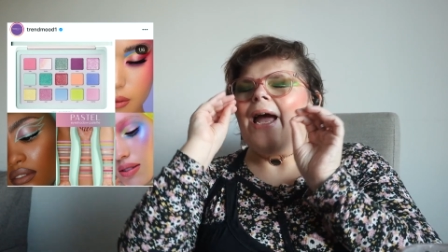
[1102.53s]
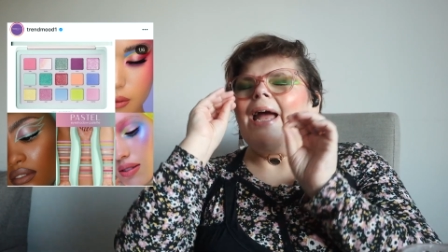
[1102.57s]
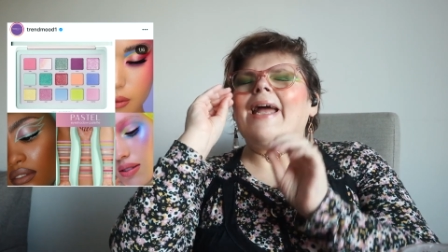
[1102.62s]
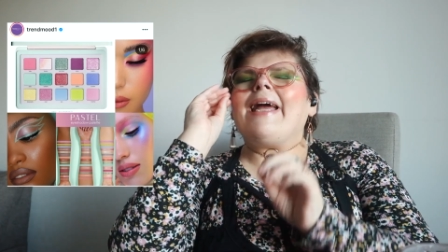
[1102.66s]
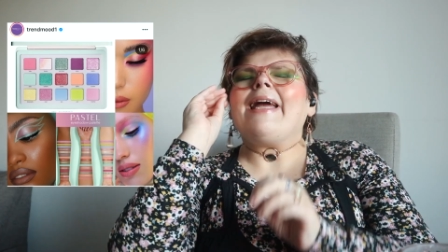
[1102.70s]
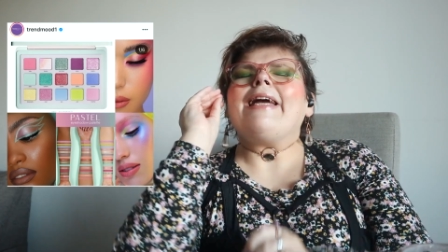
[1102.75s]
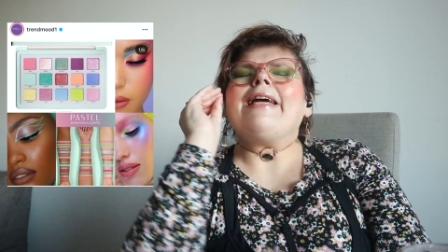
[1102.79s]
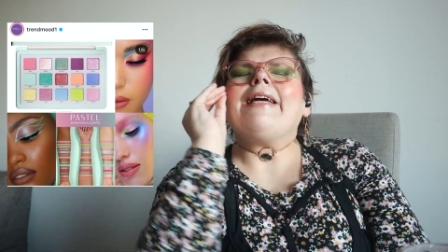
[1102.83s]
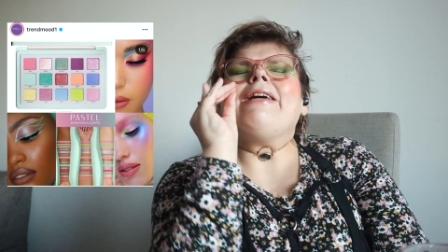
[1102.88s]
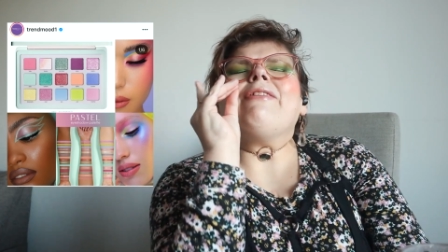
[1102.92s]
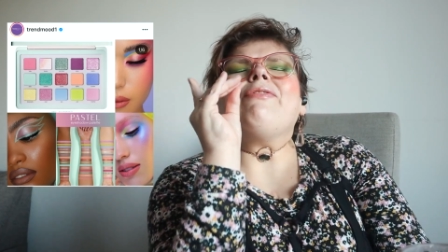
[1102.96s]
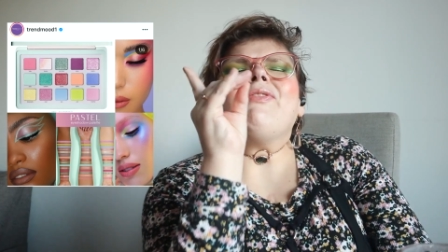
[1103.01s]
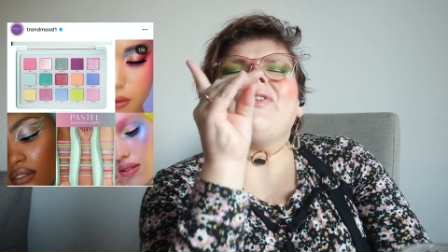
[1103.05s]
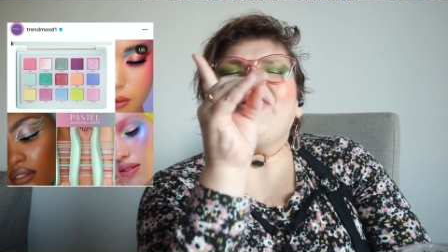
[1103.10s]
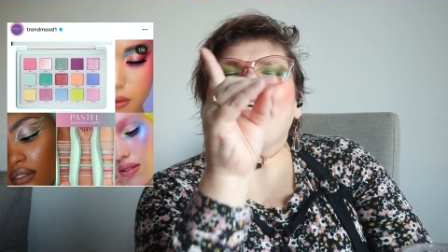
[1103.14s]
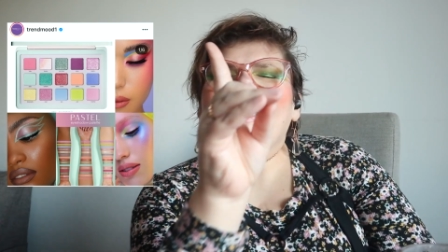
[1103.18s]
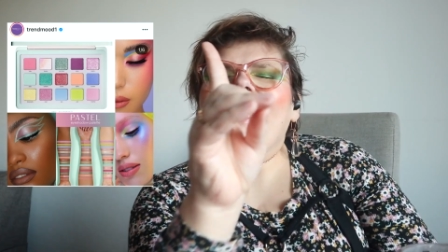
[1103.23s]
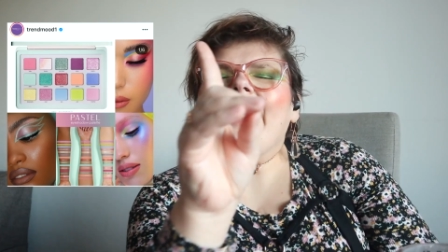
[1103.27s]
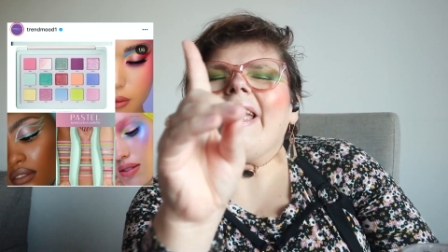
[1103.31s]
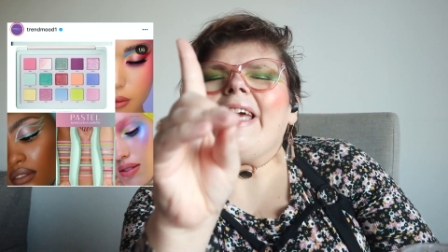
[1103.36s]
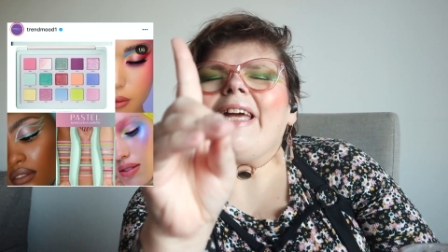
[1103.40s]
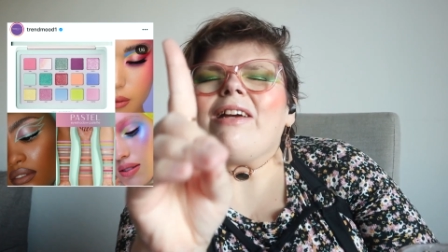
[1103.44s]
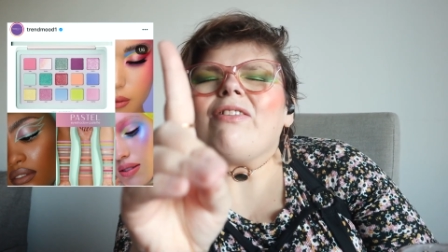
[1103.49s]
even,
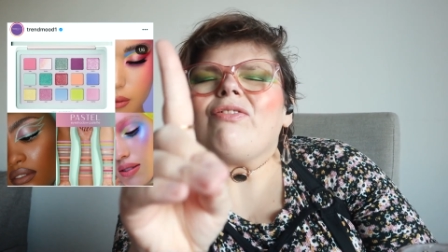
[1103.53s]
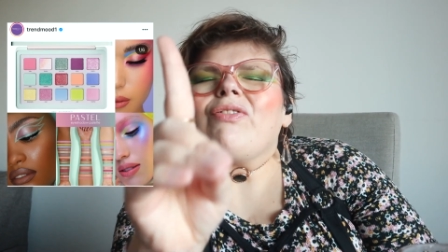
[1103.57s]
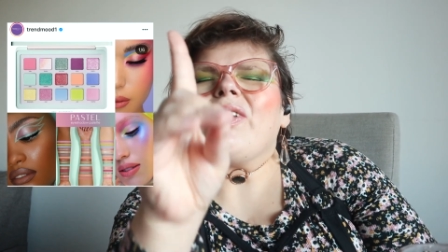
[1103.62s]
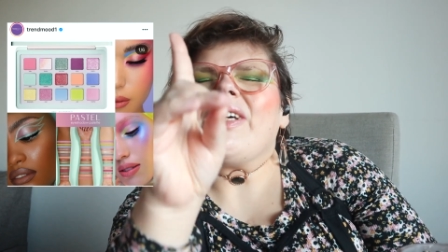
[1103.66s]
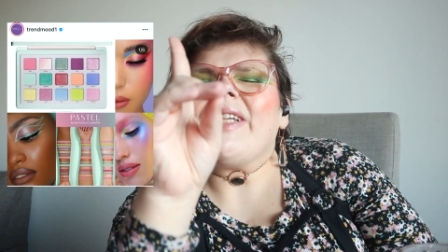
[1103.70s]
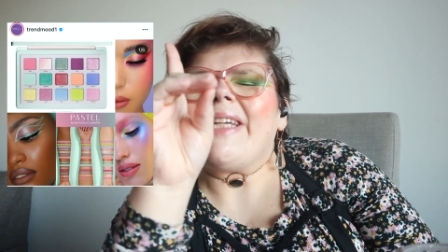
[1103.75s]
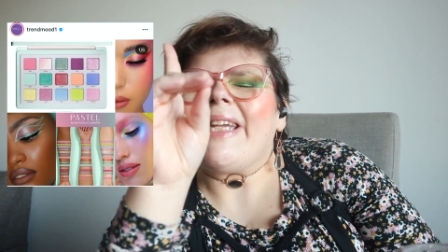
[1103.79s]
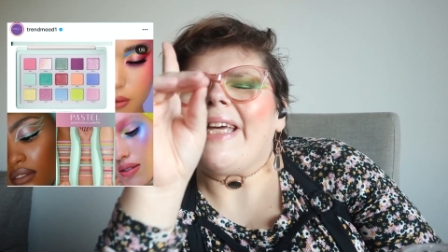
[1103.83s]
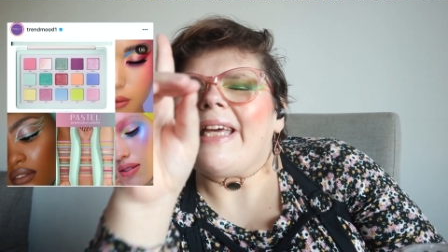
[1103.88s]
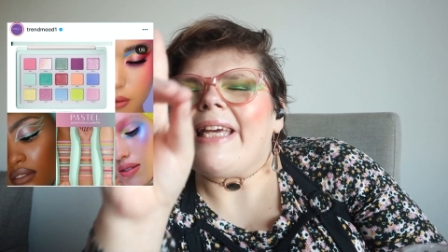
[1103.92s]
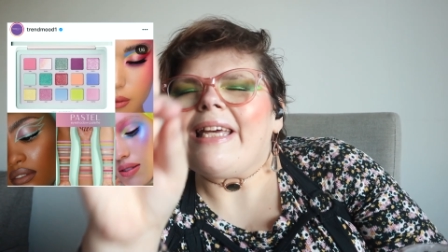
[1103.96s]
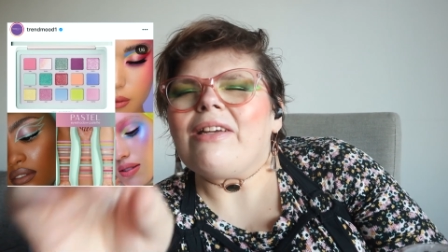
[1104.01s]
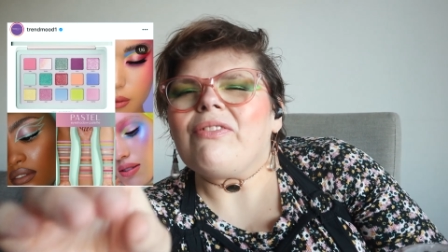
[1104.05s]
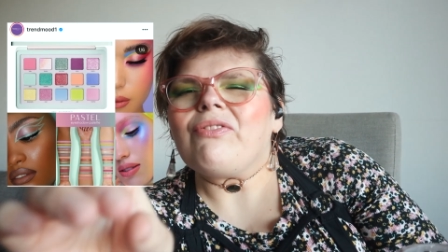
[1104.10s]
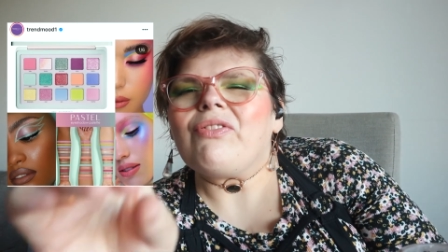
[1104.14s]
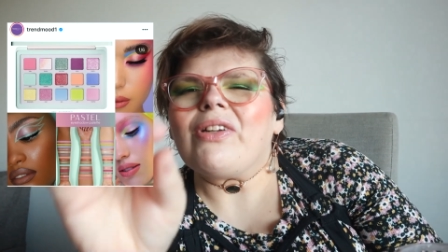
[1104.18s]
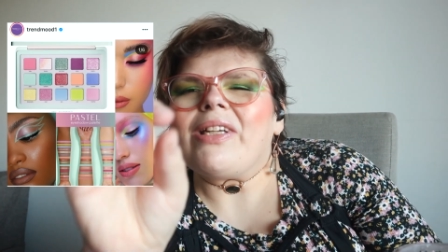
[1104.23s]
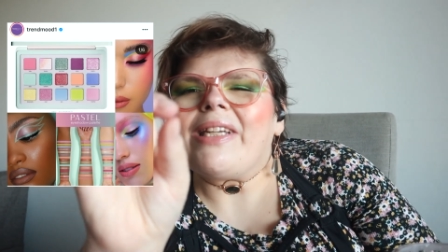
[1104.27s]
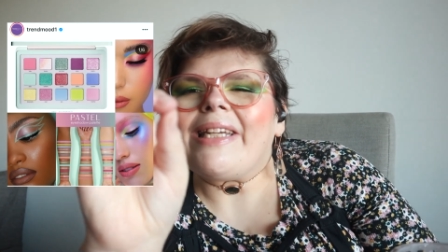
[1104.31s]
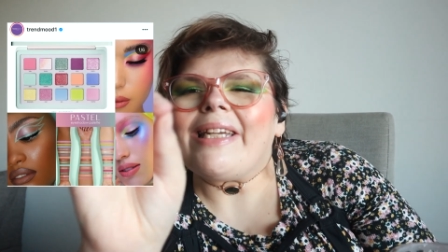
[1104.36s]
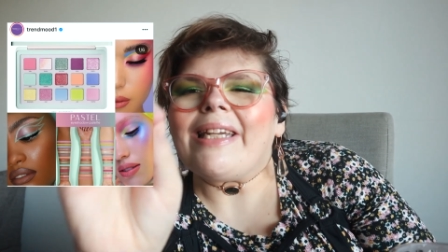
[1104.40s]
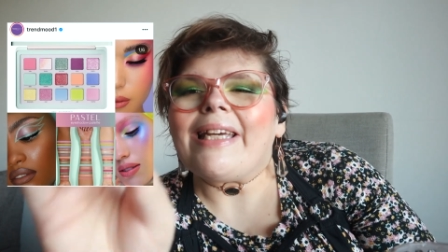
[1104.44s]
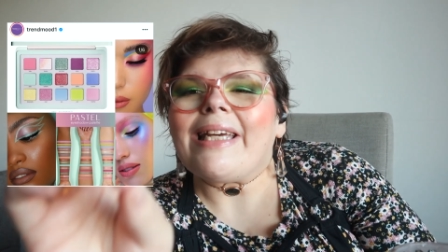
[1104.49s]
even,
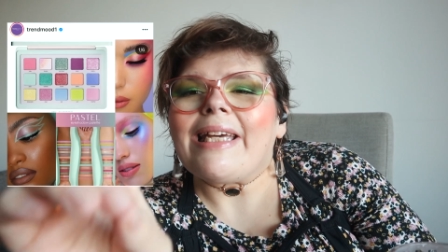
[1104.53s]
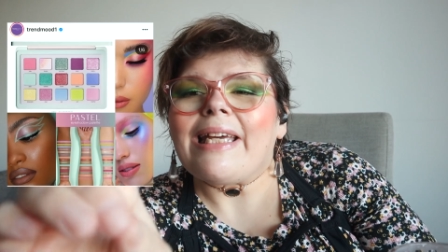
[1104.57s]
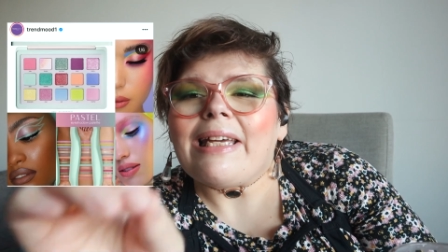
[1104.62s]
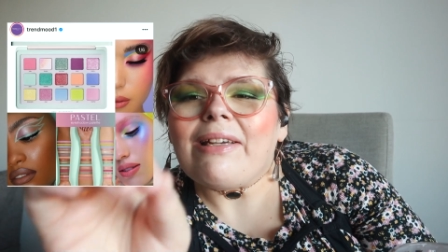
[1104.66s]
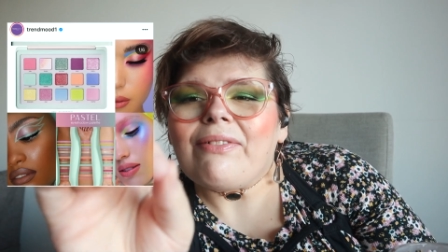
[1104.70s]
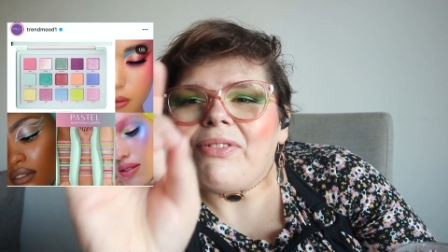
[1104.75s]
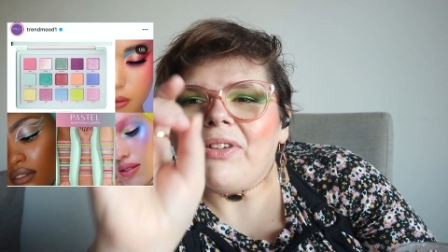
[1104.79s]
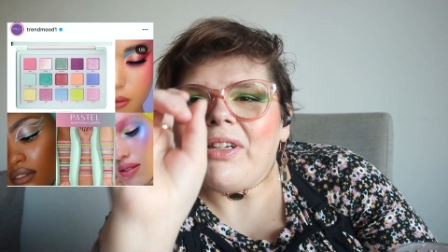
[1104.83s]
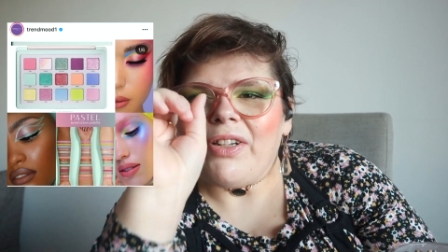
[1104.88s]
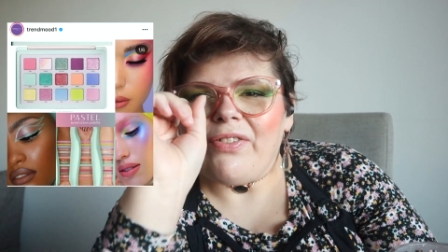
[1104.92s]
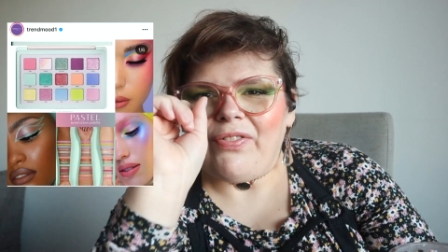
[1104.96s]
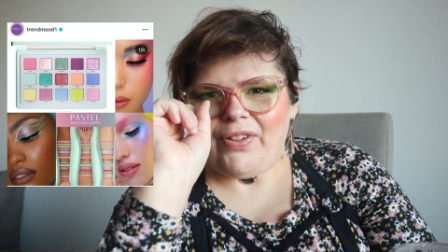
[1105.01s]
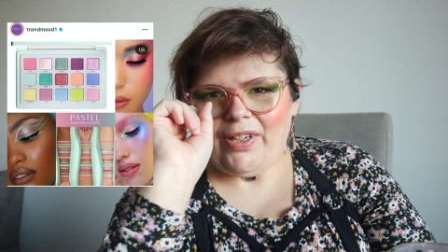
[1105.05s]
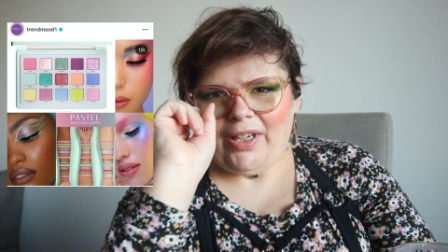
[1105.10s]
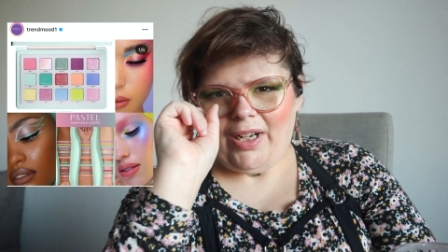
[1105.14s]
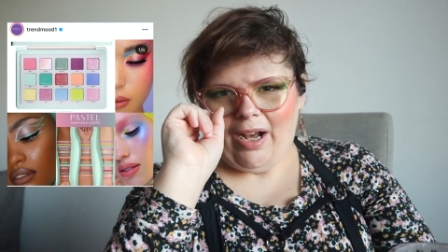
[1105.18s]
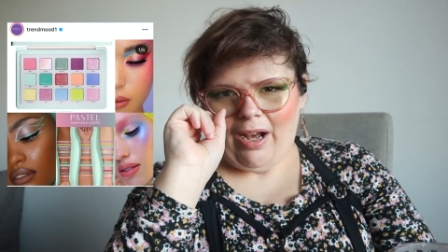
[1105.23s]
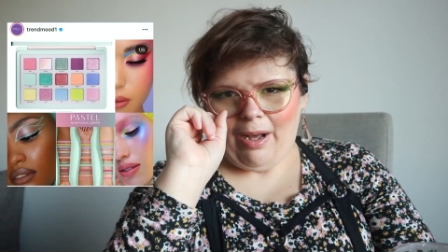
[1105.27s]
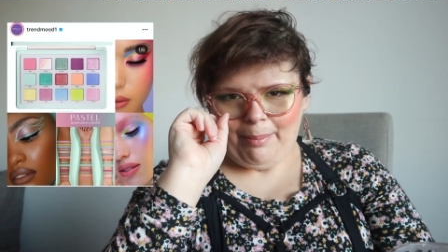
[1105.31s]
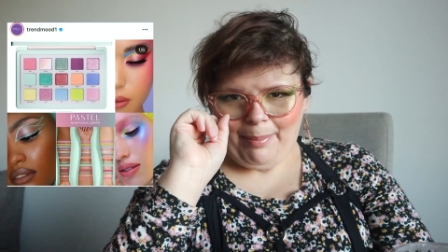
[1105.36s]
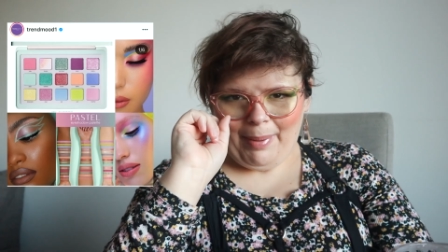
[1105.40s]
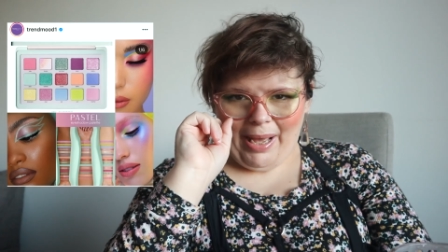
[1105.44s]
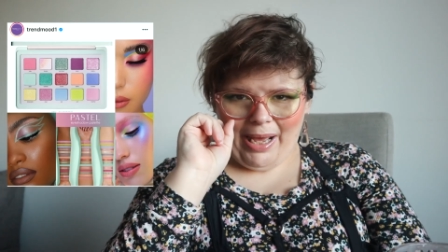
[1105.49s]
even, even if it
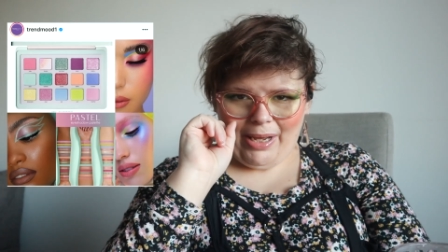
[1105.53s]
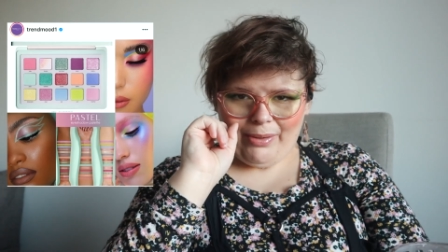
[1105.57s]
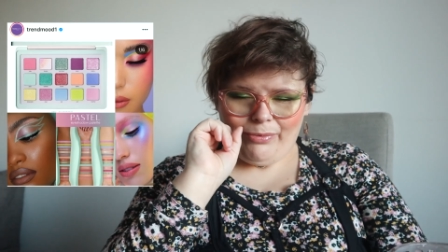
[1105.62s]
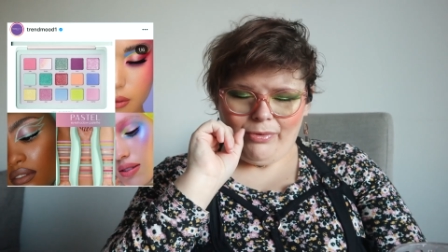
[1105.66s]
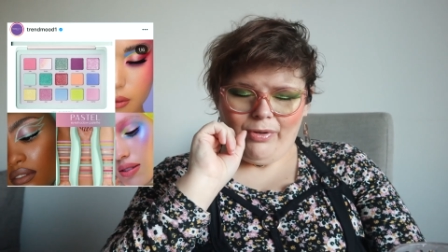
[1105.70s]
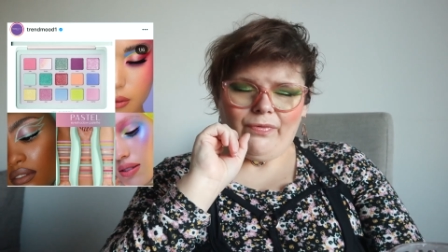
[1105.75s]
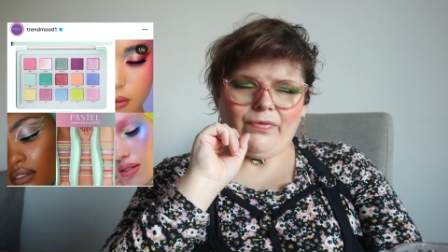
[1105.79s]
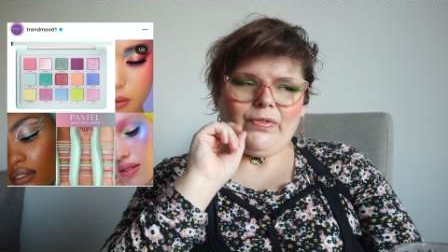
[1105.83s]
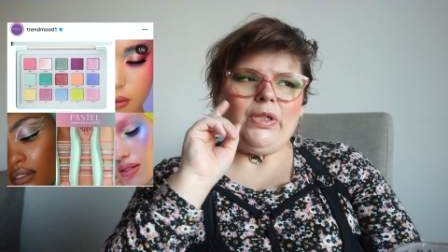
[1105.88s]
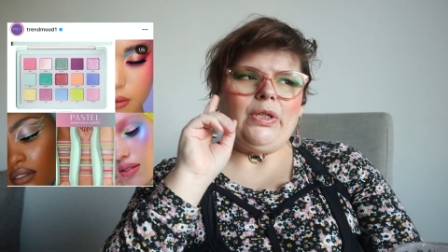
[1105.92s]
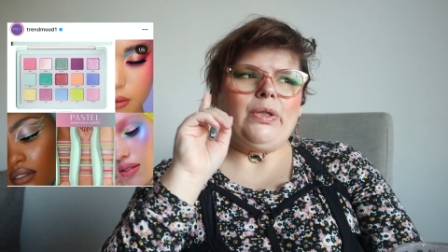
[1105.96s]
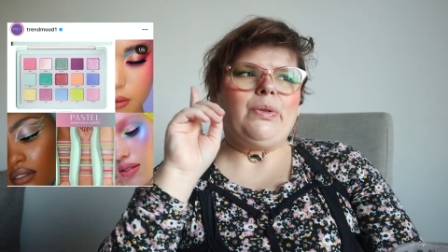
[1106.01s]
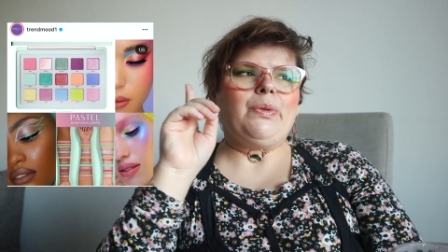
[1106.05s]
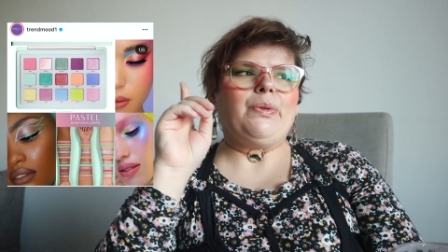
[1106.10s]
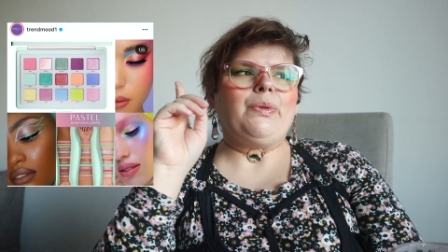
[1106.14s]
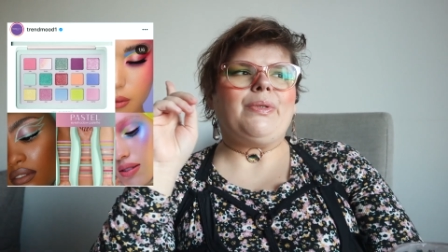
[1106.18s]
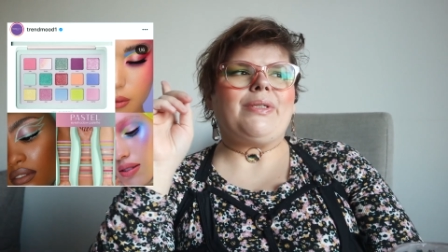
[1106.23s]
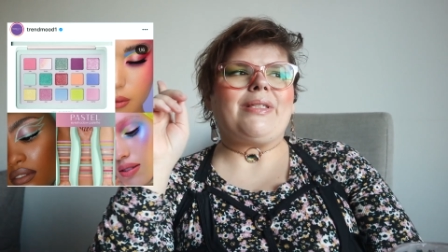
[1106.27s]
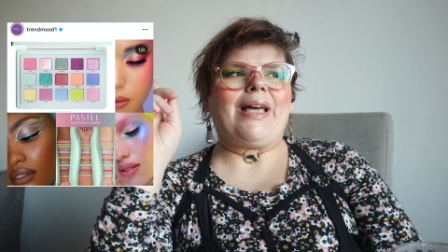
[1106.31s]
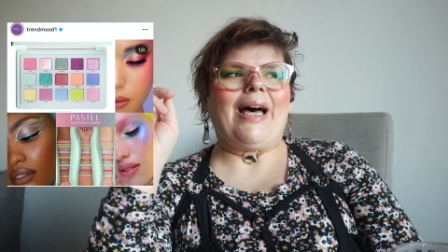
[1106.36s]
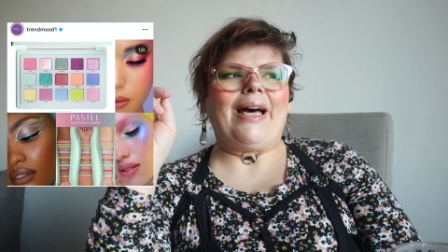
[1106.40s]
got bad reviews,